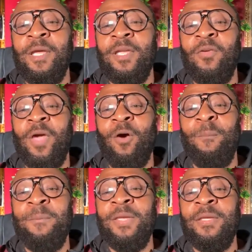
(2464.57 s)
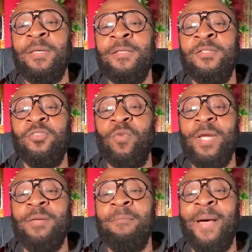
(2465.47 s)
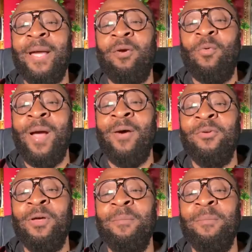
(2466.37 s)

you helped me straighten my crown.